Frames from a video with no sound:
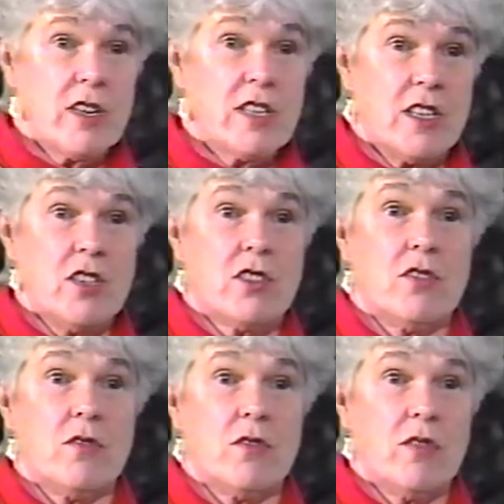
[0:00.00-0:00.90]
to teach, you
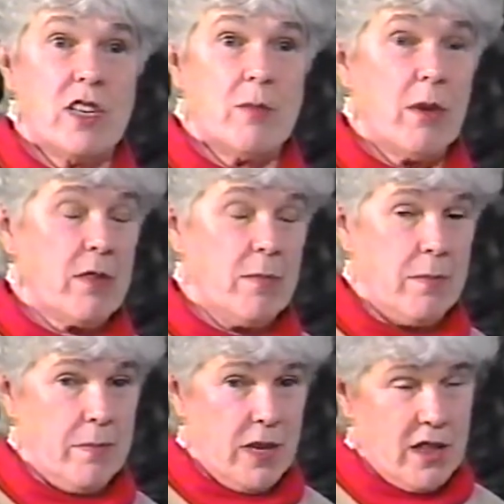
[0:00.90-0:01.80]
need to be able to
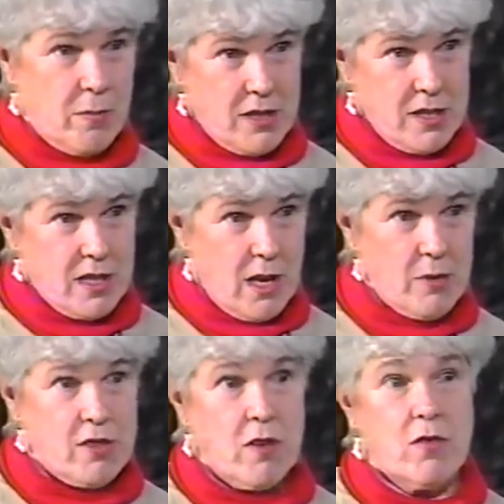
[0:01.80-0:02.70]
play the pieces to
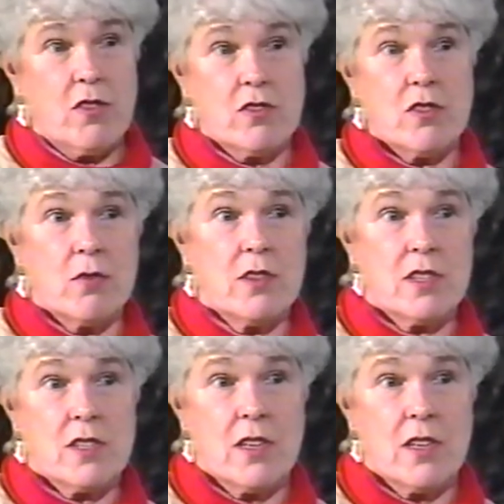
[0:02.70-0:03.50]
demonstrate for your students.